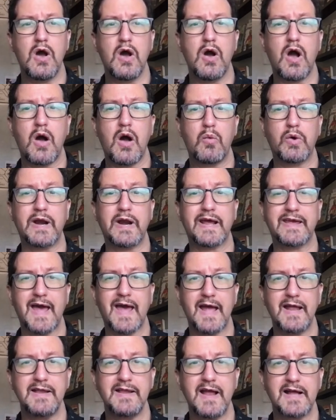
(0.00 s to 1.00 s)
What I
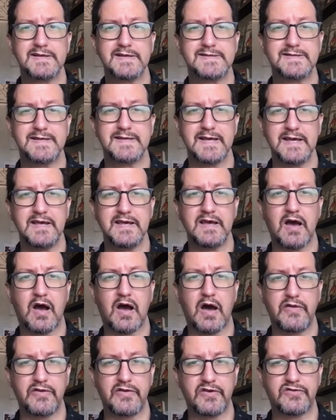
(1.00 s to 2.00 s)
cannot see
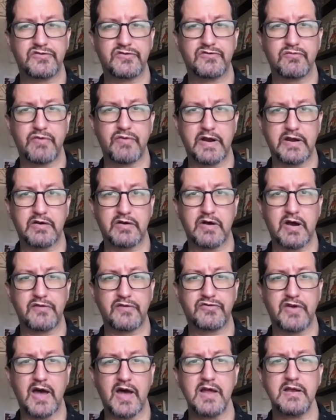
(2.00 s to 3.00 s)
on this radiograph
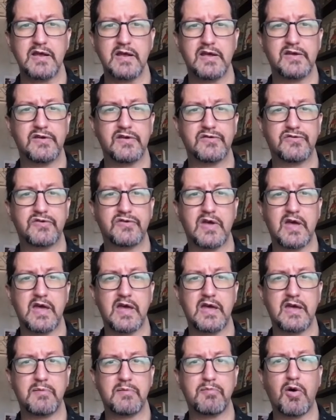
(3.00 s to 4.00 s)
yet is
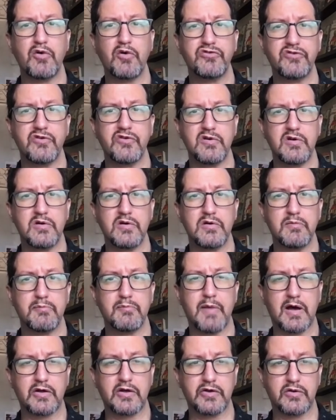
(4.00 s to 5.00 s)
a posterior
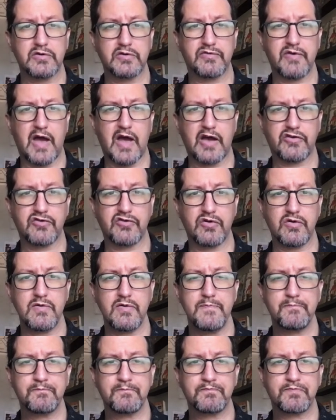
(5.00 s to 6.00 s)
malleolar fracture,
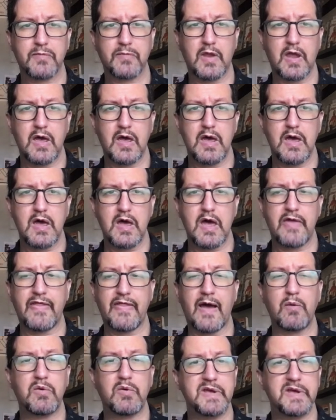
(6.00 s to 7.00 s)
and
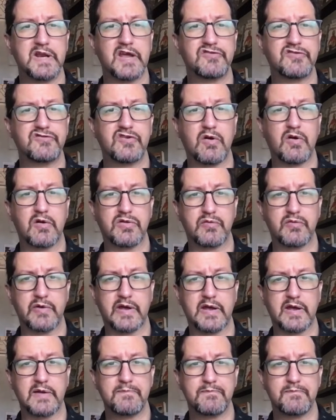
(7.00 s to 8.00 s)
that would be an
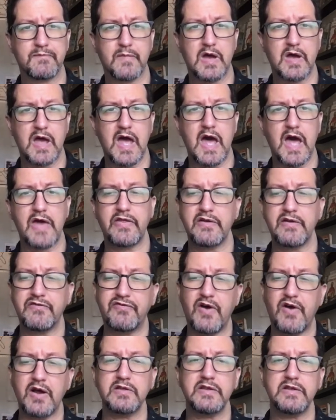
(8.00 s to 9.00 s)
SER3. And then
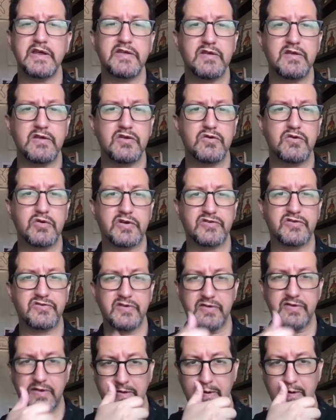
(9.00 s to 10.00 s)
finally, you can see
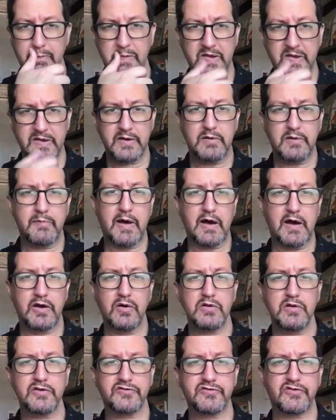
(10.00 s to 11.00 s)
that the medial
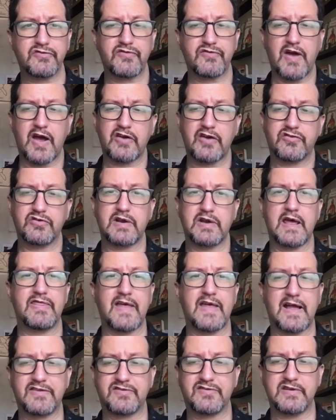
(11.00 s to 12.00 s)
malleolus is fractured, and
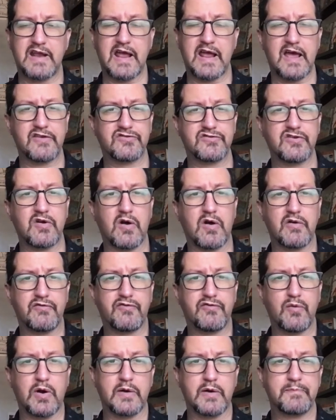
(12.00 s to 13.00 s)
that's an
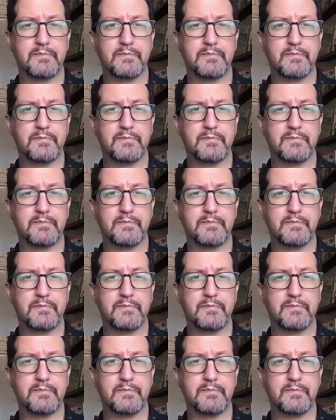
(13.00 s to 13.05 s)
SER4.